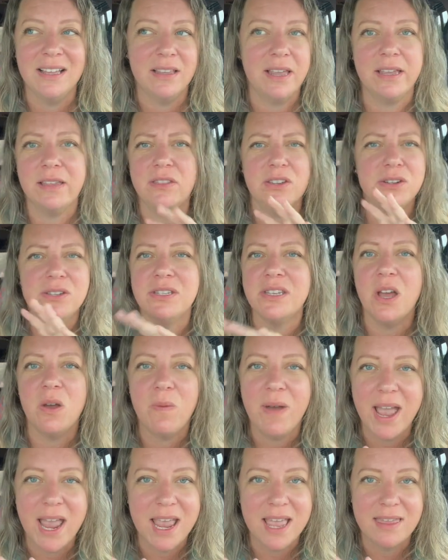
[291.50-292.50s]
like there's no
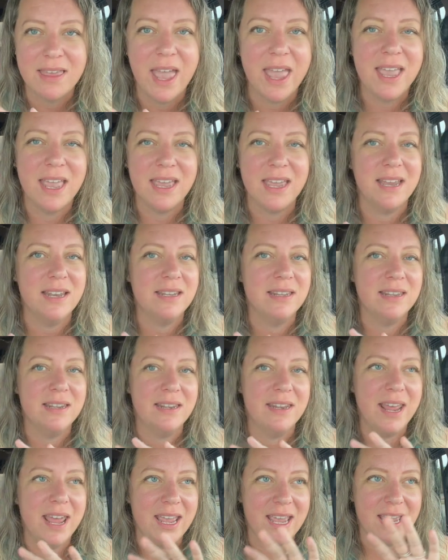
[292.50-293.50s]
way they could,
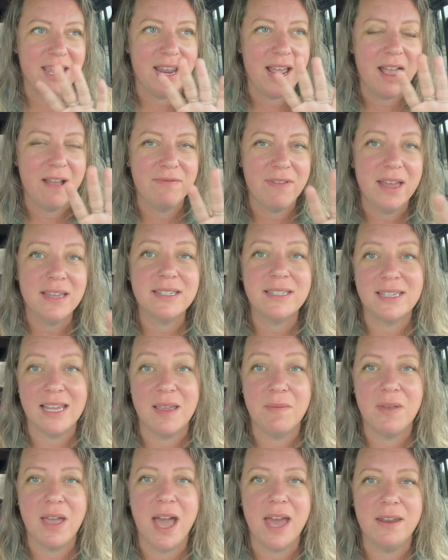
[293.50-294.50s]
they could have that
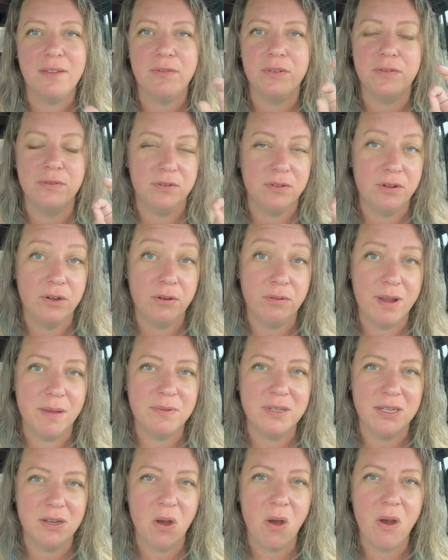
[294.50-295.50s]
same kind of
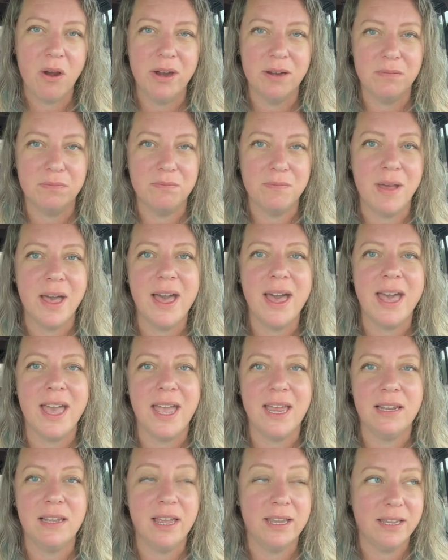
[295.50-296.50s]
corrupted heart and
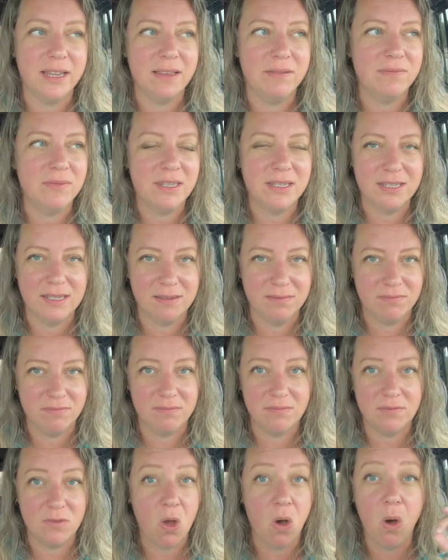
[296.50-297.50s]
mind, like a, this
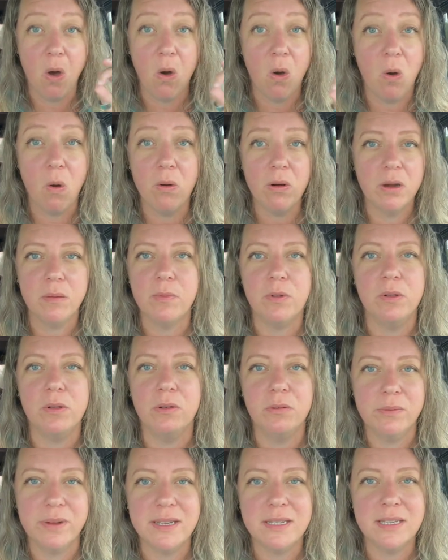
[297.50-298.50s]
horrible,
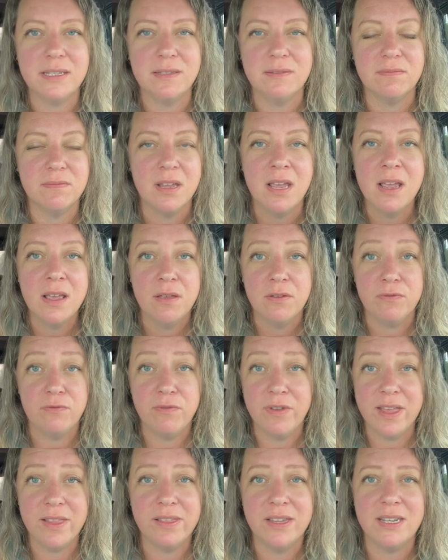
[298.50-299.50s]
horrendous
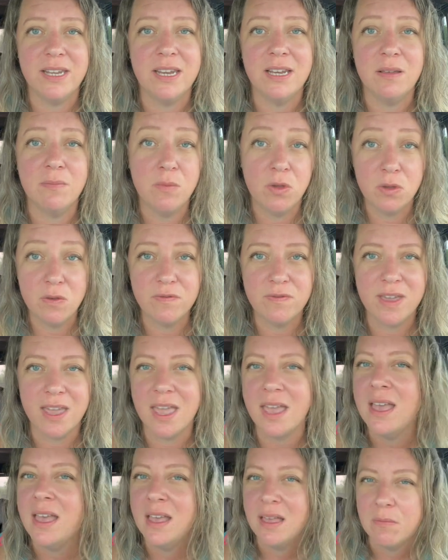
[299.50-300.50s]
villain in a
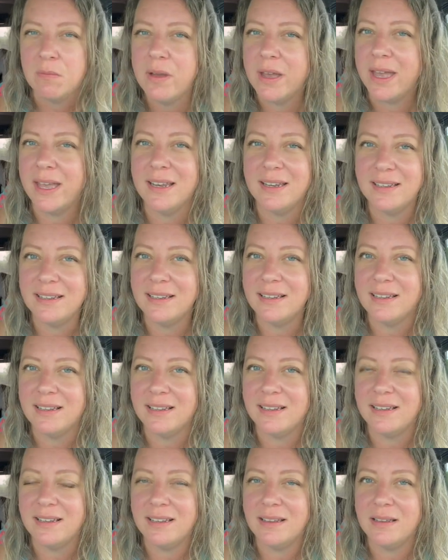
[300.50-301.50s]
movie. But
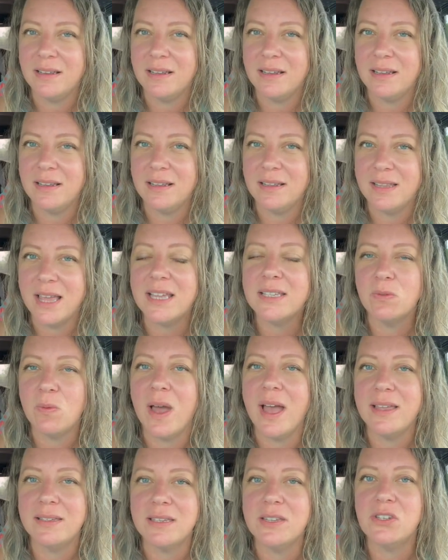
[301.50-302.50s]
that's
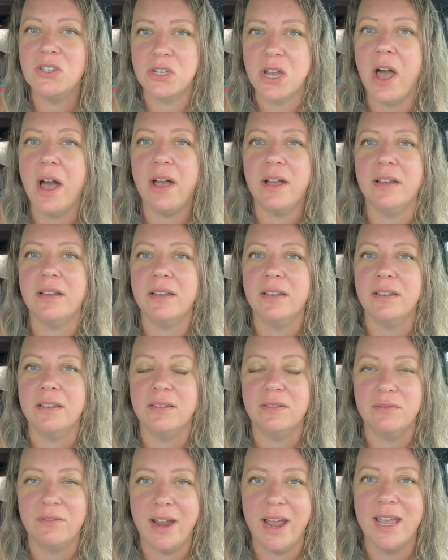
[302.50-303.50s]
why it's a shock
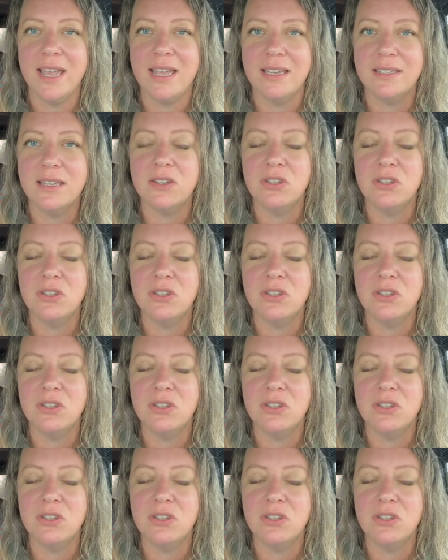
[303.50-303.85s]
right? It's a